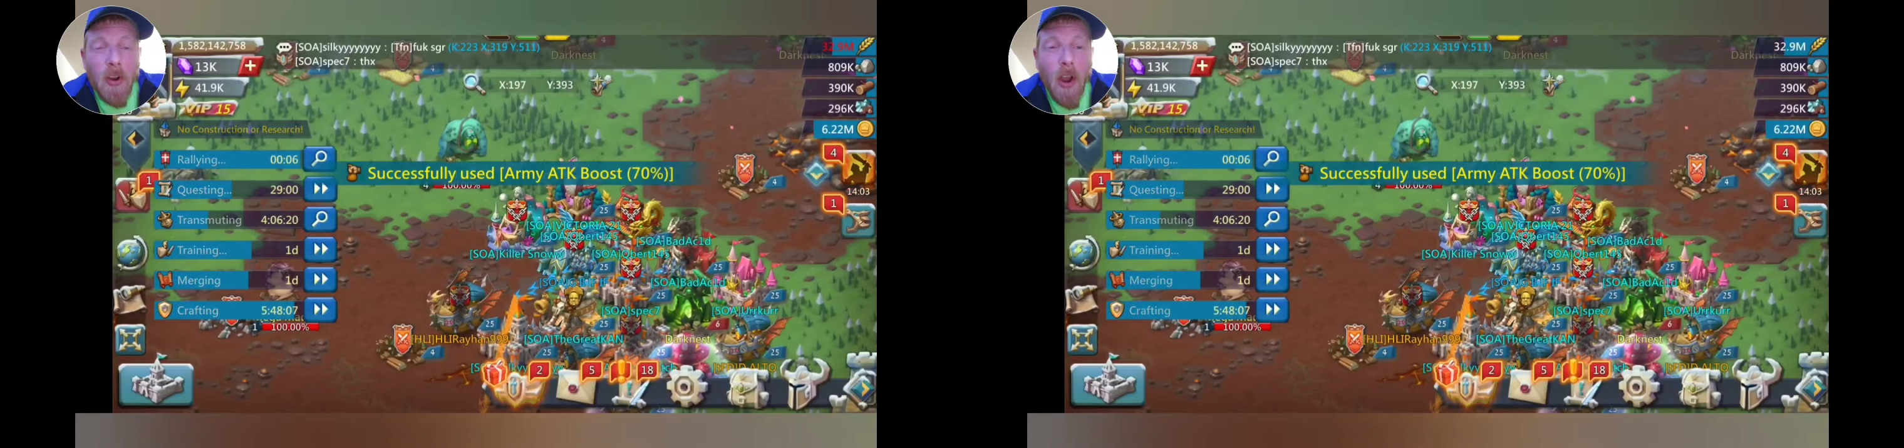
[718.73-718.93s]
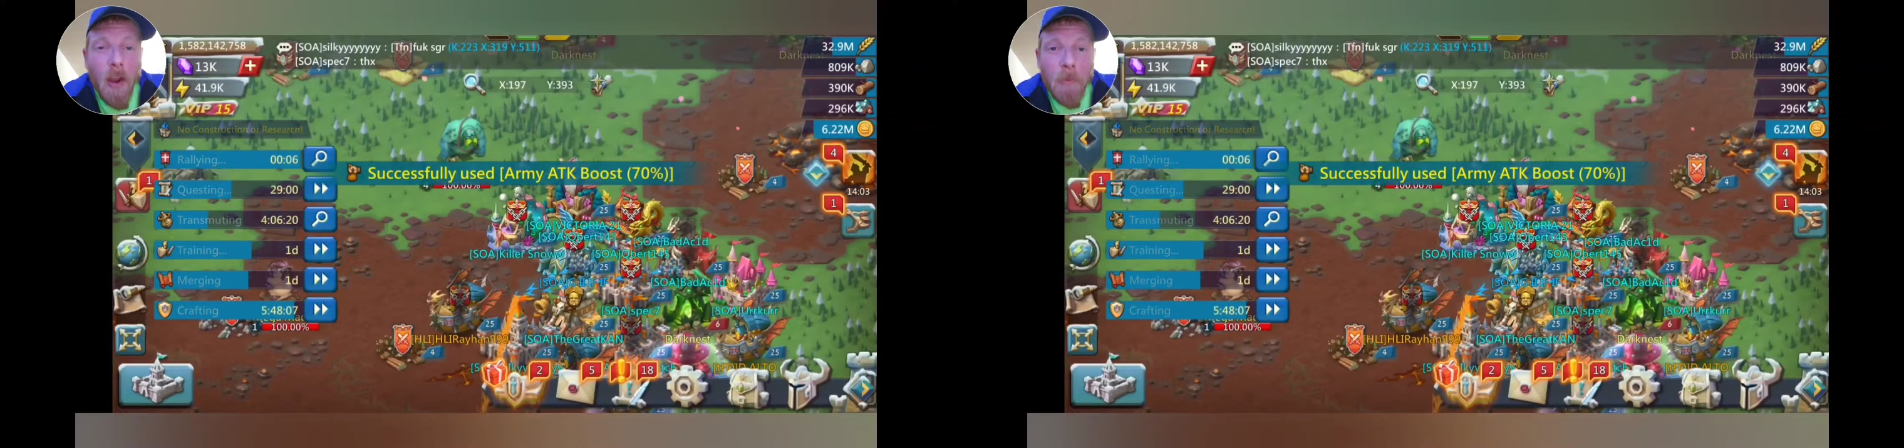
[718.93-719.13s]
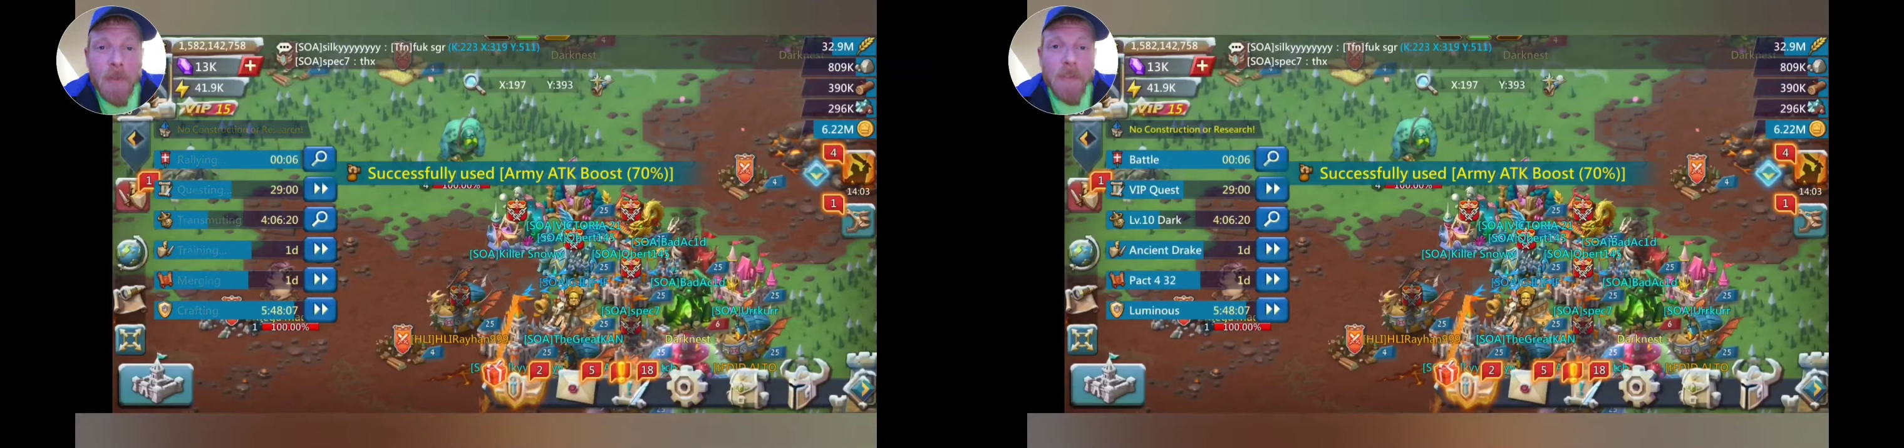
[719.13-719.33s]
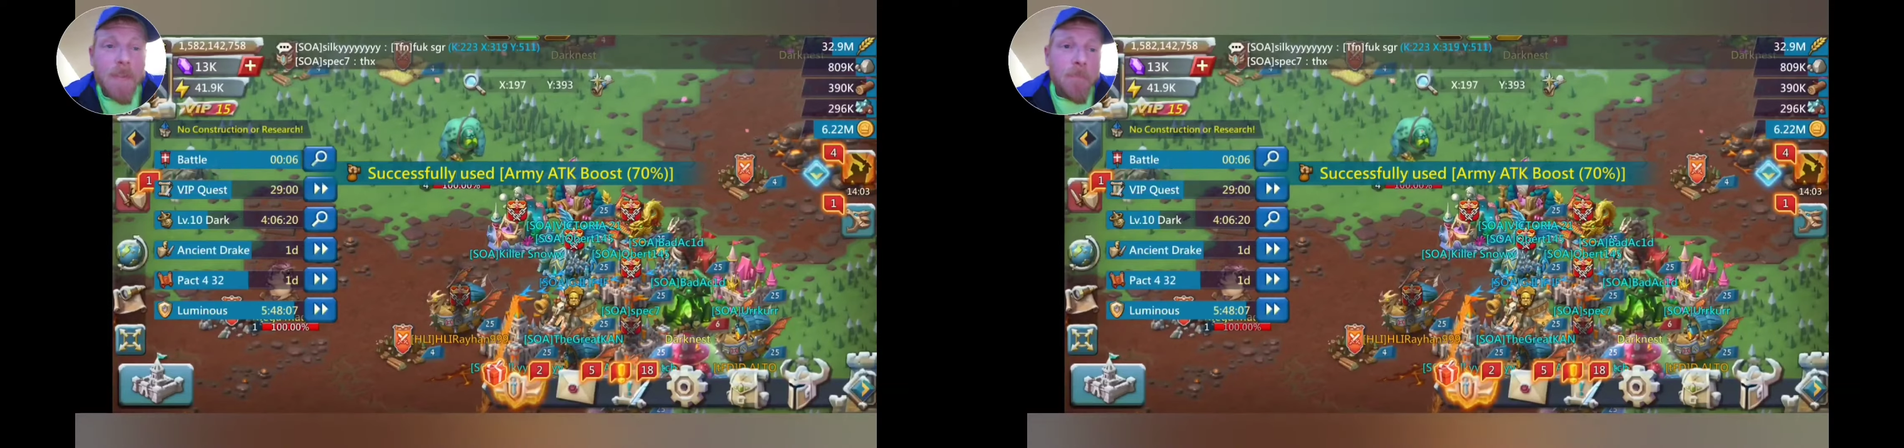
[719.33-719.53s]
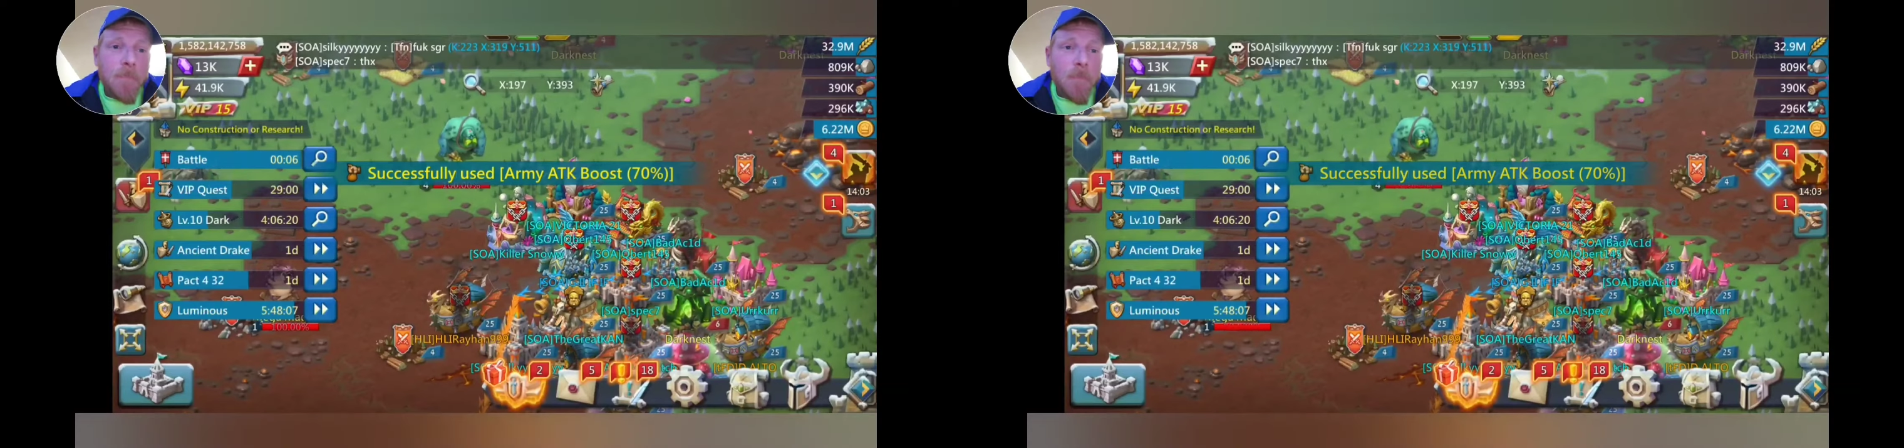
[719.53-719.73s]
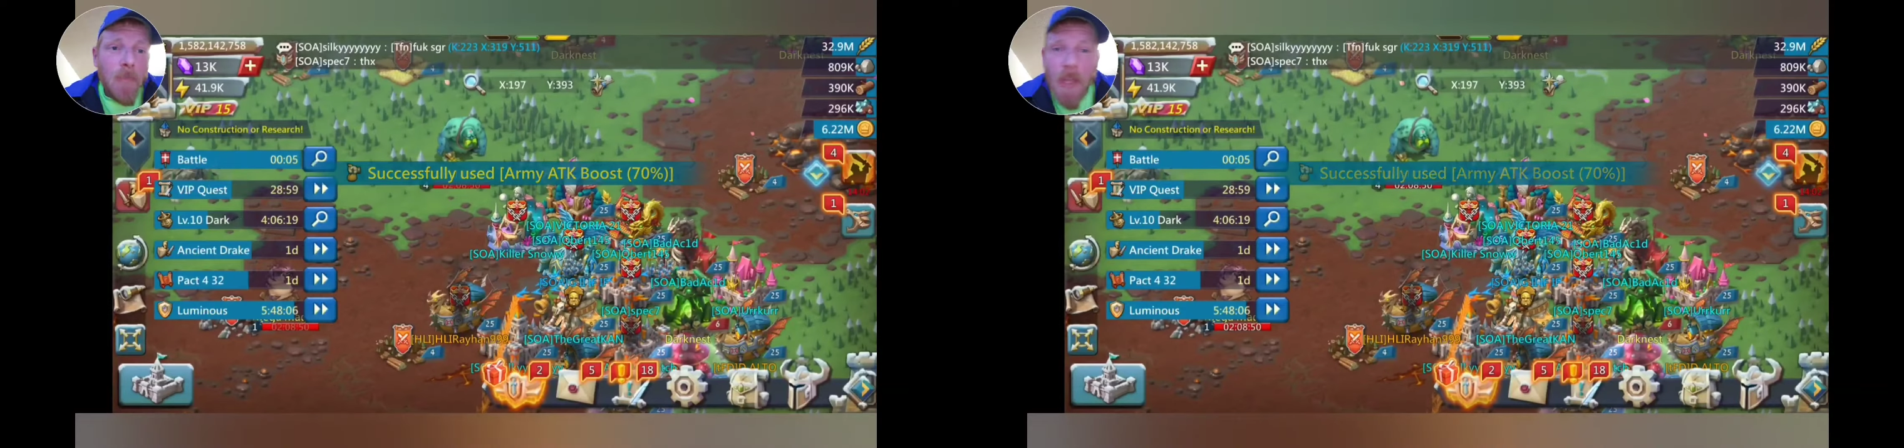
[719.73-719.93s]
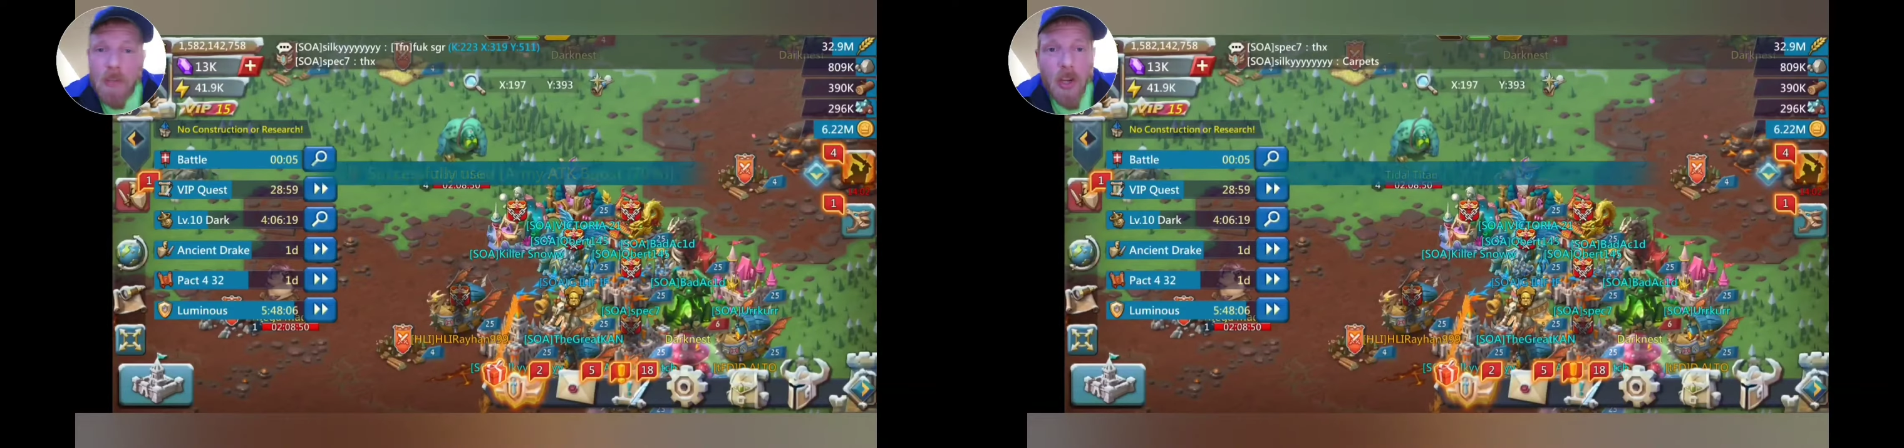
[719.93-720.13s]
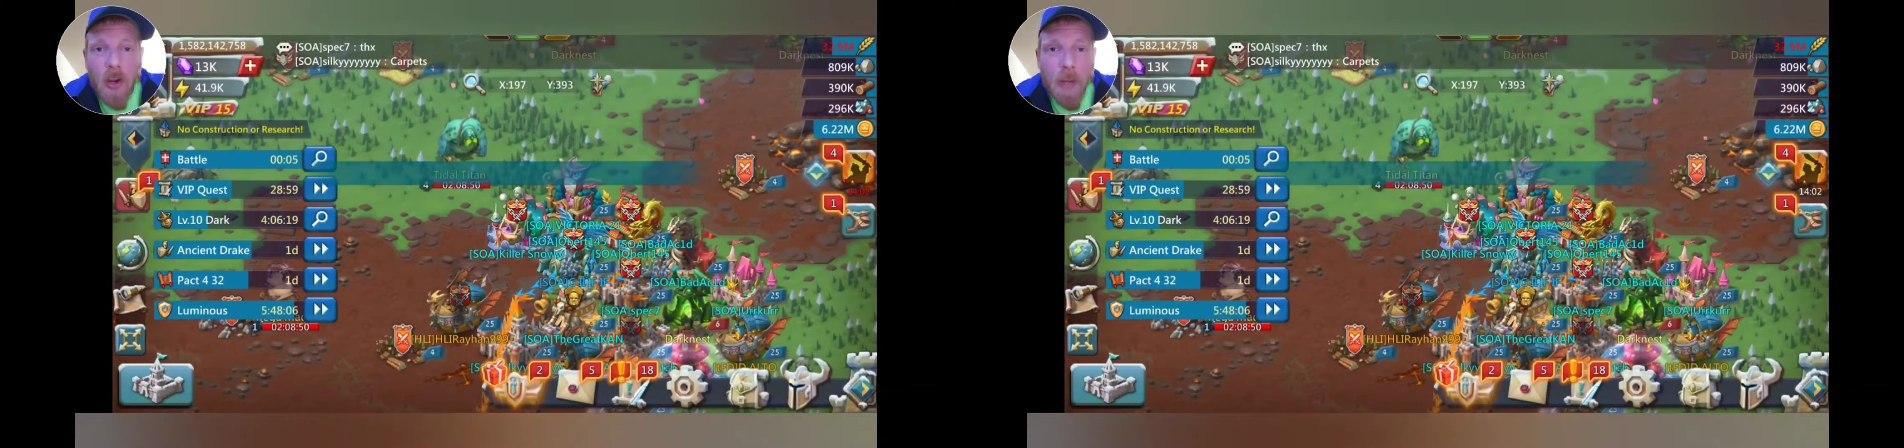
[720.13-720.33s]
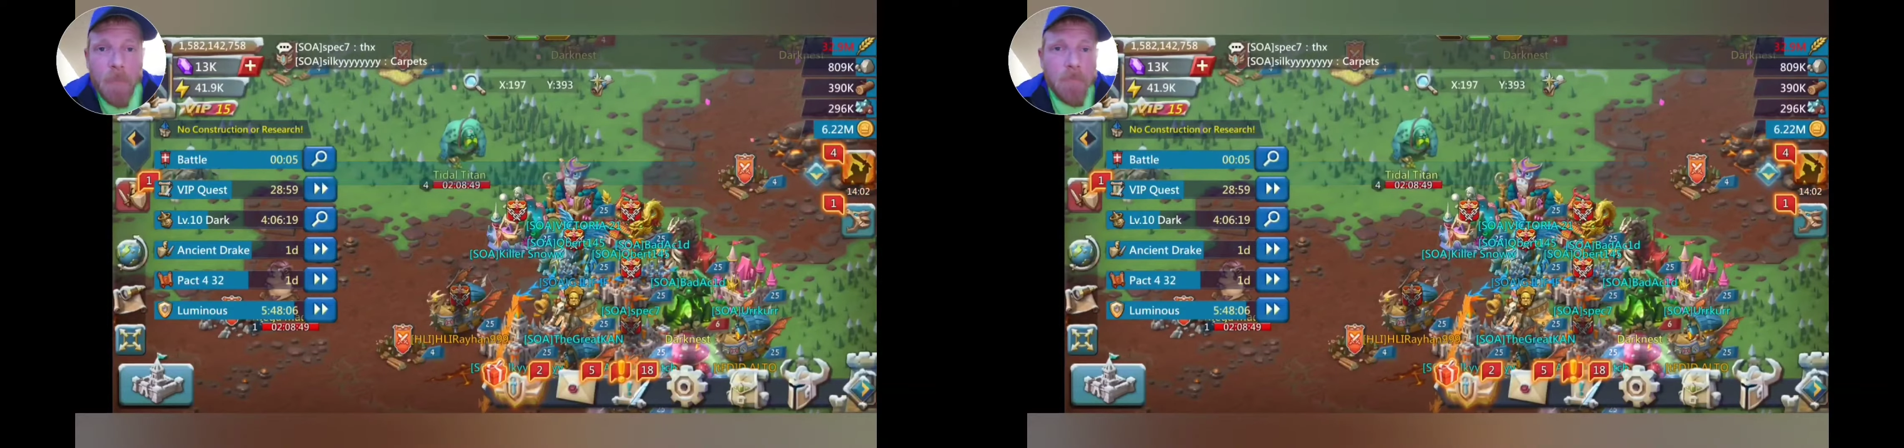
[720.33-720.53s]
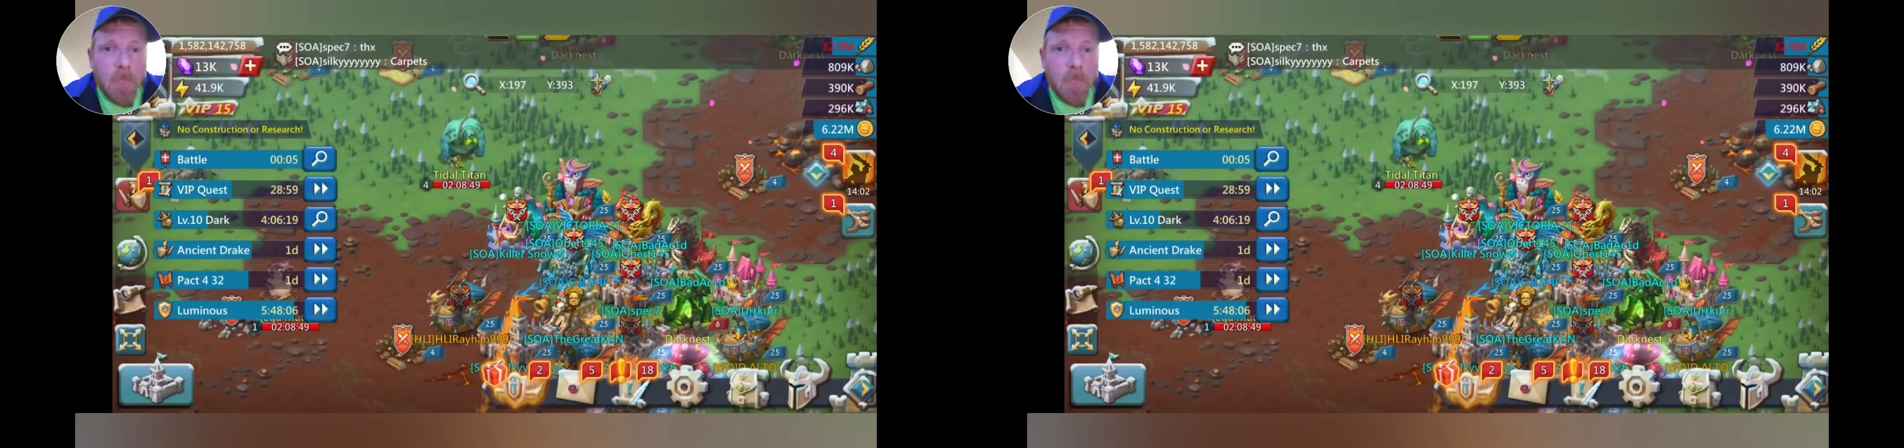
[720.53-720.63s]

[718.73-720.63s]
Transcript: carpets. That's alright.